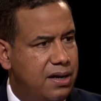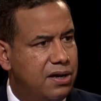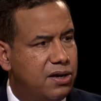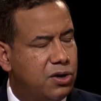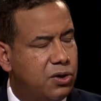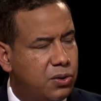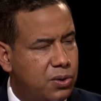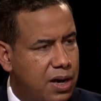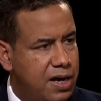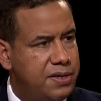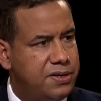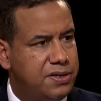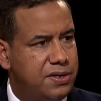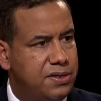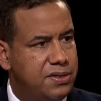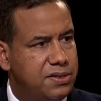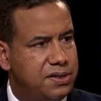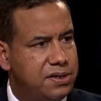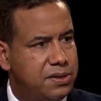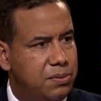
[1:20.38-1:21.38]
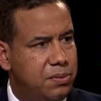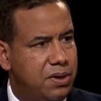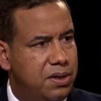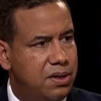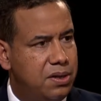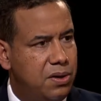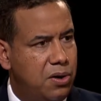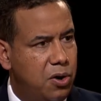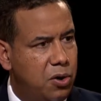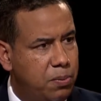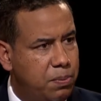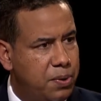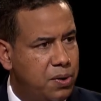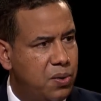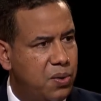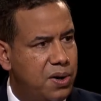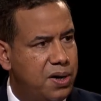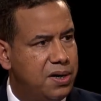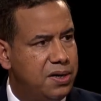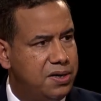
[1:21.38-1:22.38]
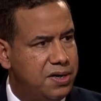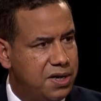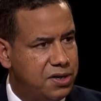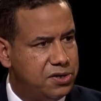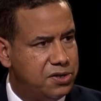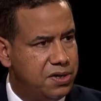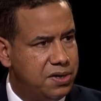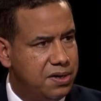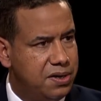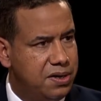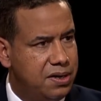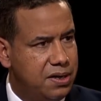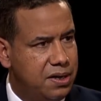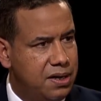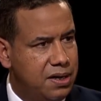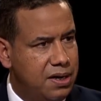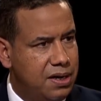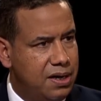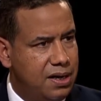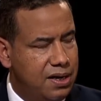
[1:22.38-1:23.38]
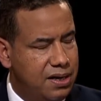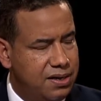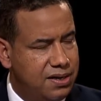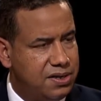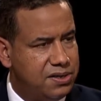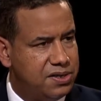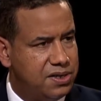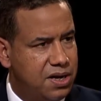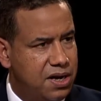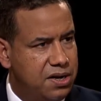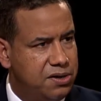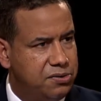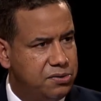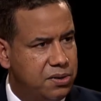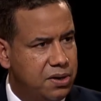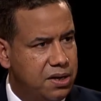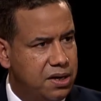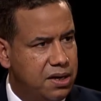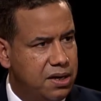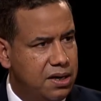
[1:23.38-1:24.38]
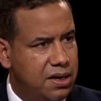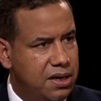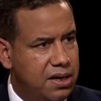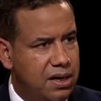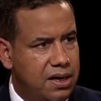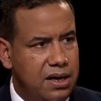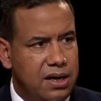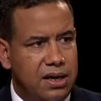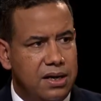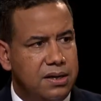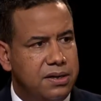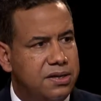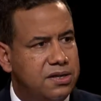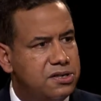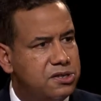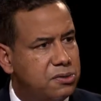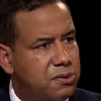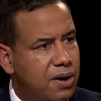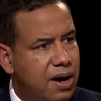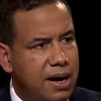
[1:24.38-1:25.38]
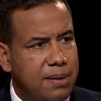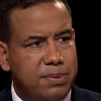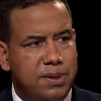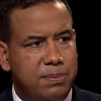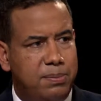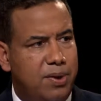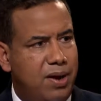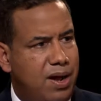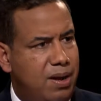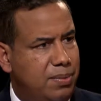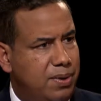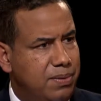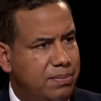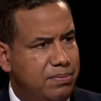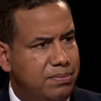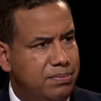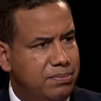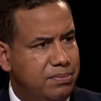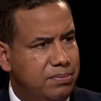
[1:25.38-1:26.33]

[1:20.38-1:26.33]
and a crisis with opioid addiction in this country. Describe the problem.